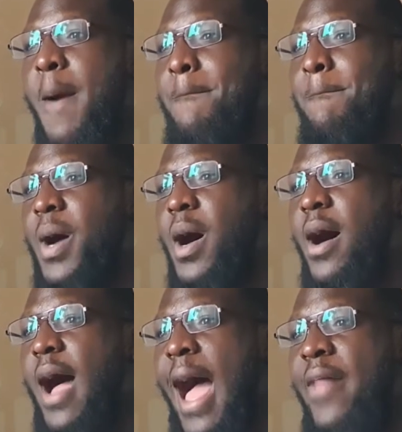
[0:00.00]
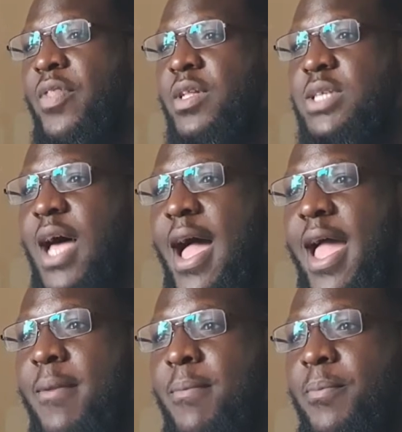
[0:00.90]
but at the
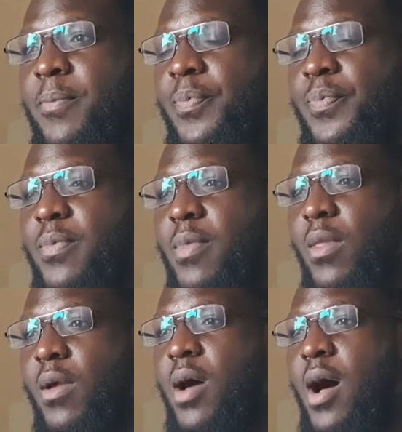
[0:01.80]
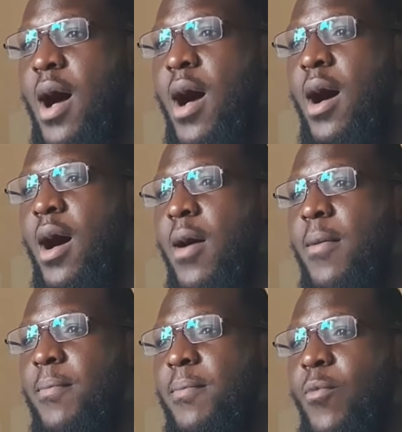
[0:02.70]
time,
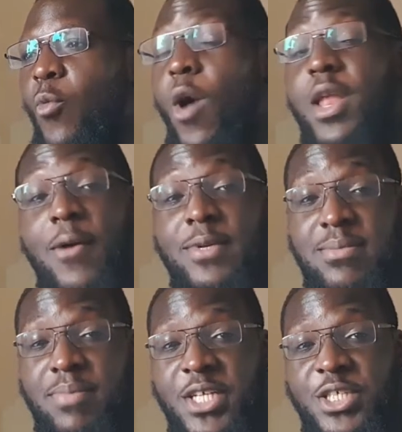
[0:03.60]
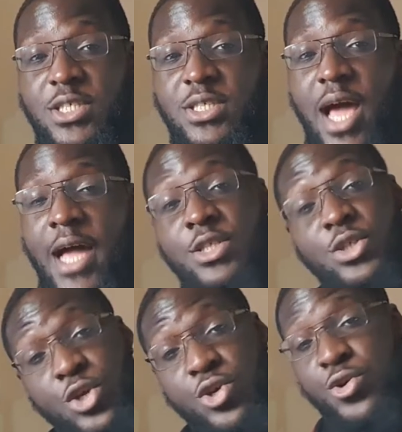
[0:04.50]
one, I was impatient, and
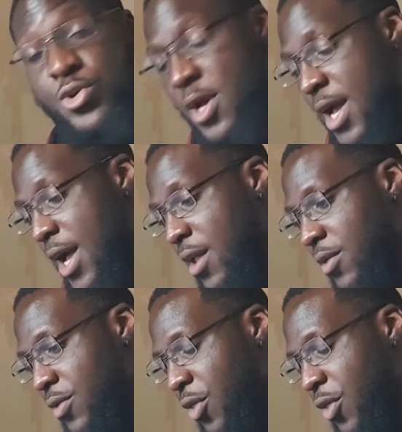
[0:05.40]
two, the